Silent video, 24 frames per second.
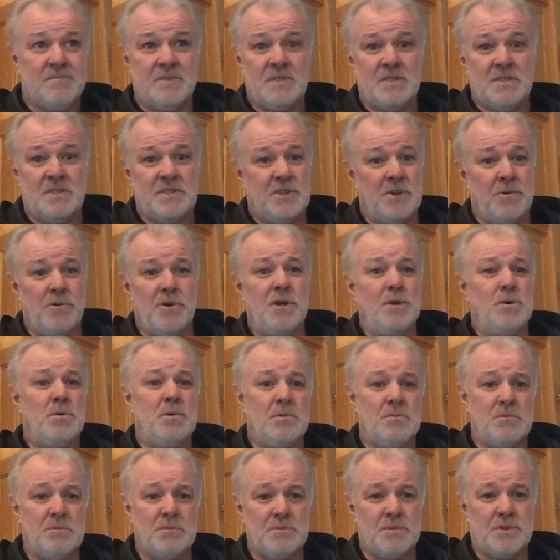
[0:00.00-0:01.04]
Giroud
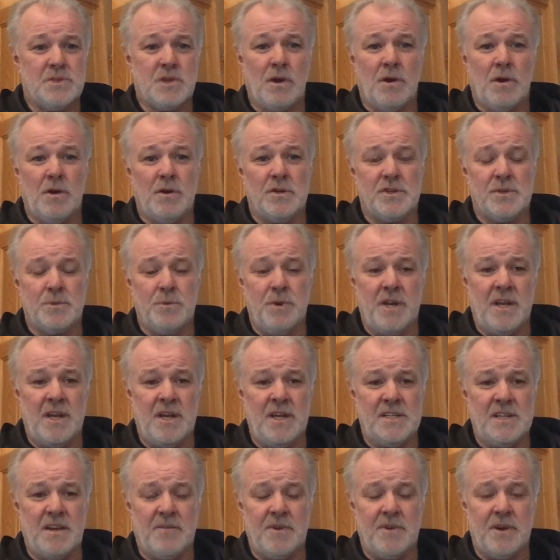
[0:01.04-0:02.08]
scores the winner. He's
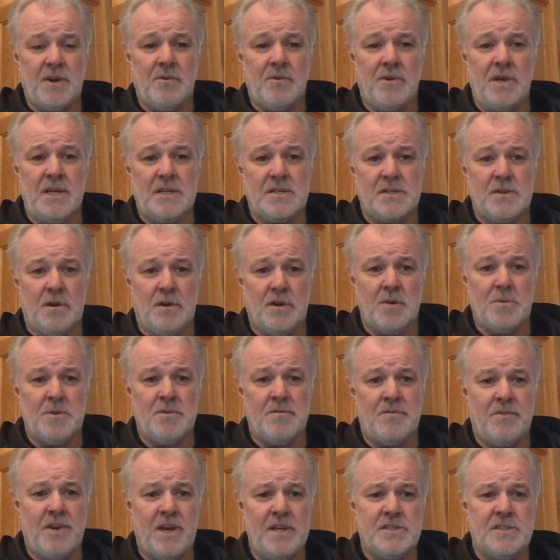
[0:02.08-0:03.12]
having a great tournament.
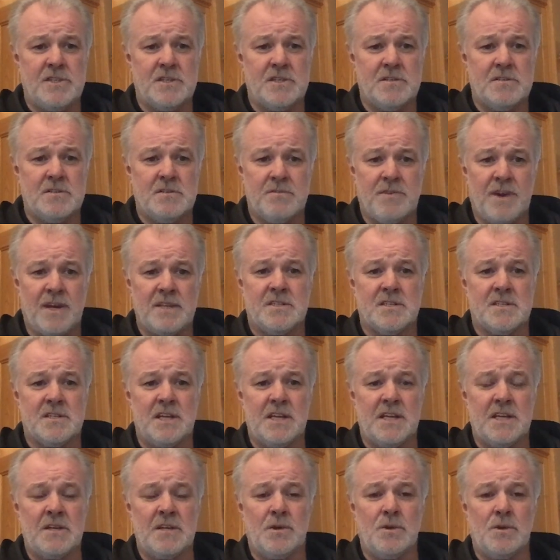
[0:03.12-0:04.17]
France's
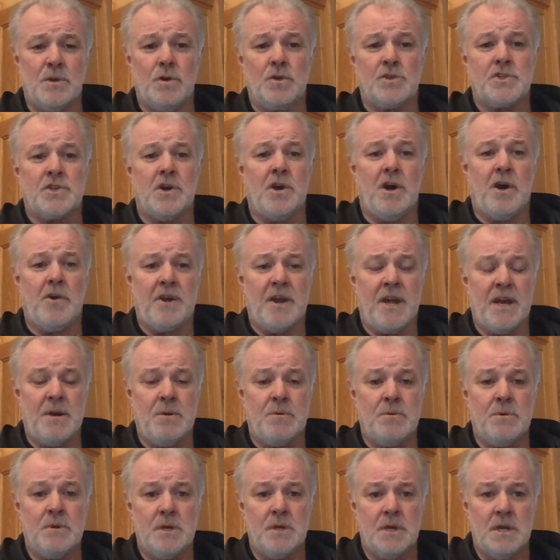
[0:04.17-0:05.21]
leading goal scorer now.
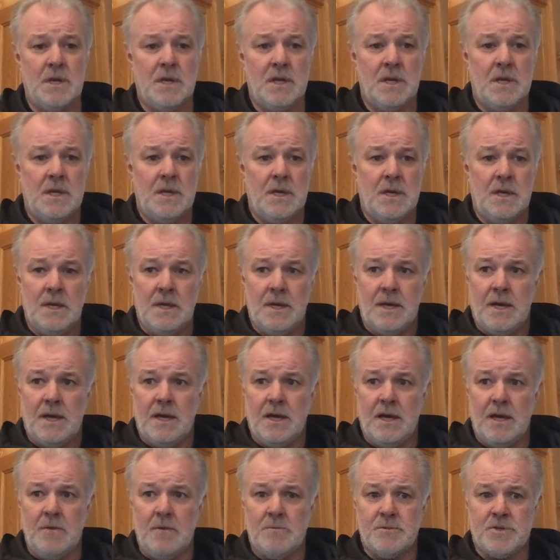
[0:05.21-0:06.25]

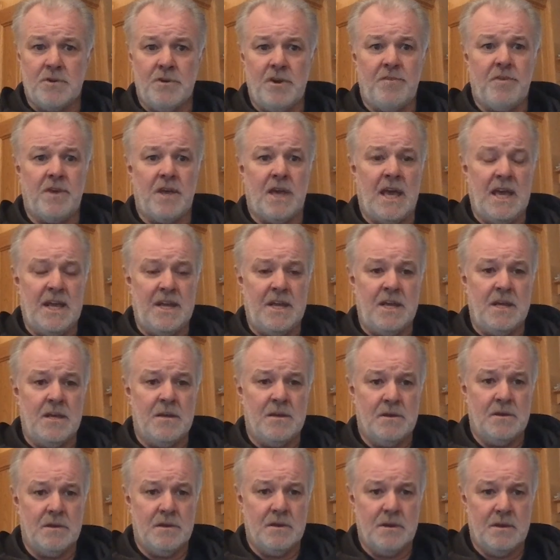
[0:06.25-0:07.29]
Terrific header,
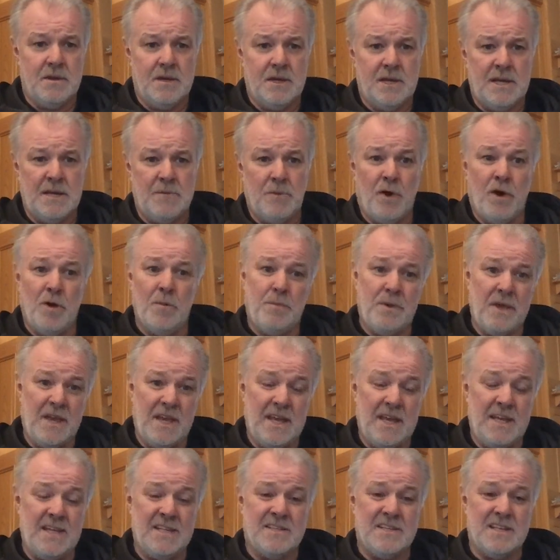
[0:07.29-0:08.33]

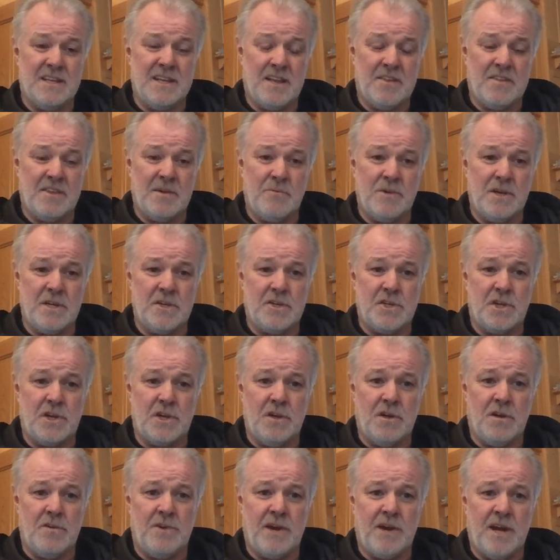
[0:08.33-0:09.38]
albeit it did, I think, ricochet
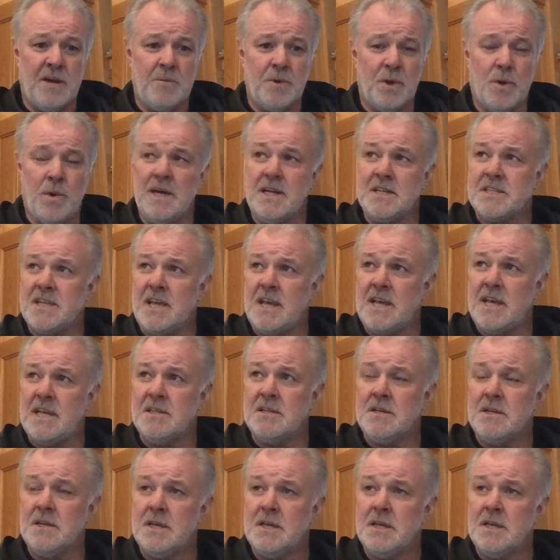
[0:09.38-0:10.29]
off Harry Maguire's head.